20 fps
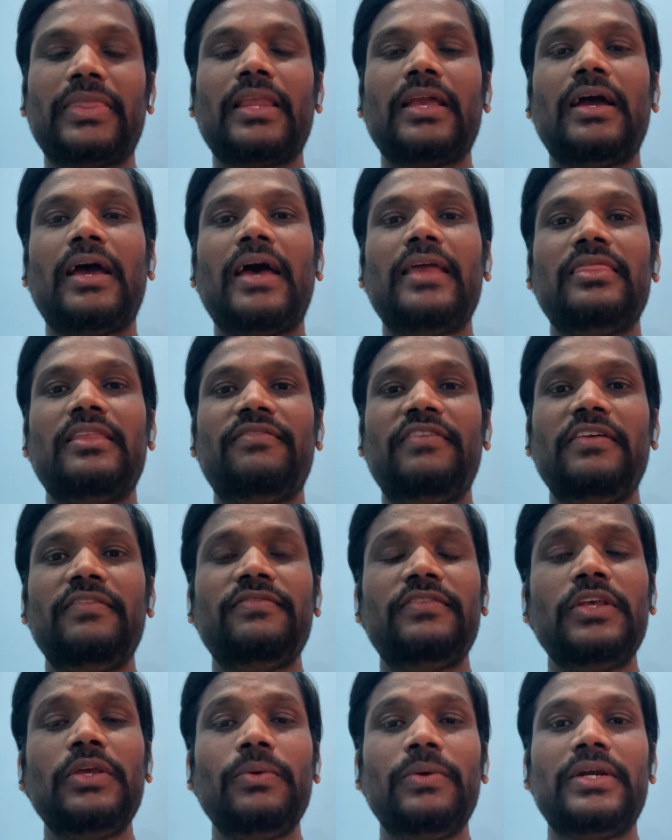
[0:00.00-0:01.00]
And the fifth
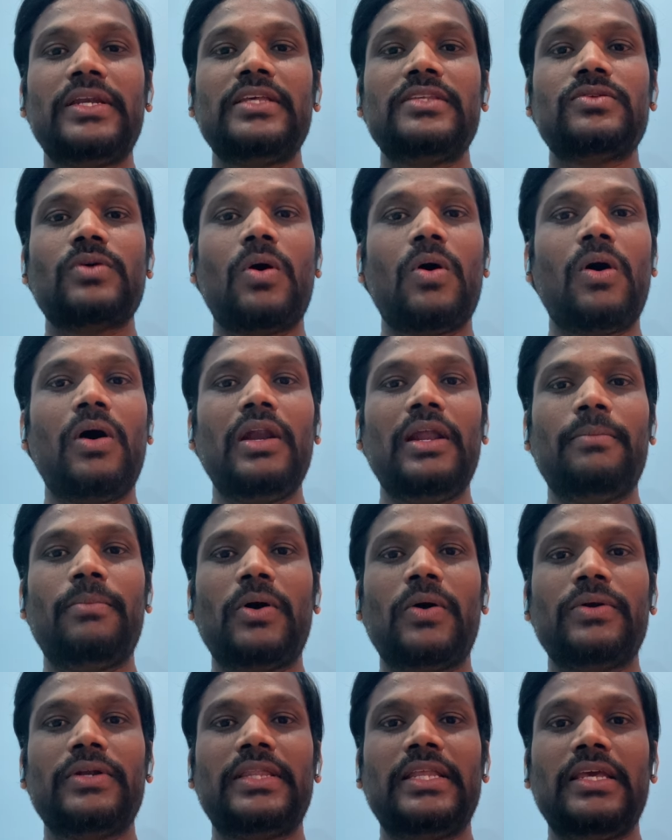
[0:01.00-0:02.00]
unit is all
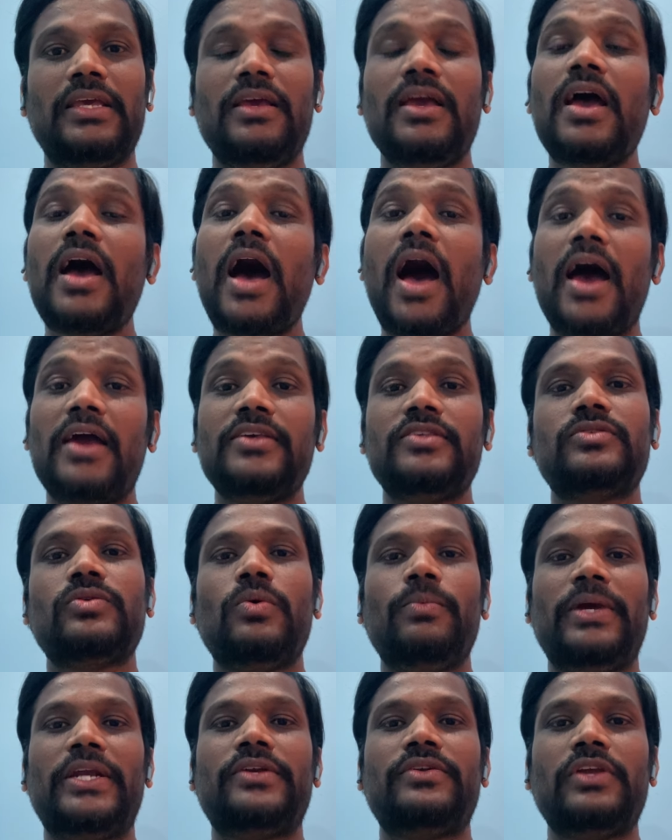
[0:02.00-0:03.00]
about the
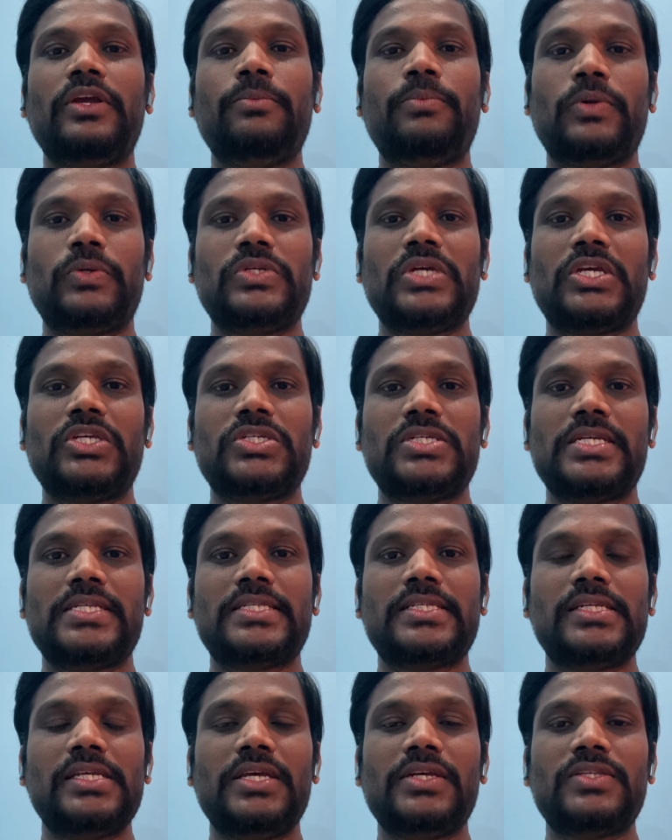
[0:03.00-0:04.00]
isometric projections, dear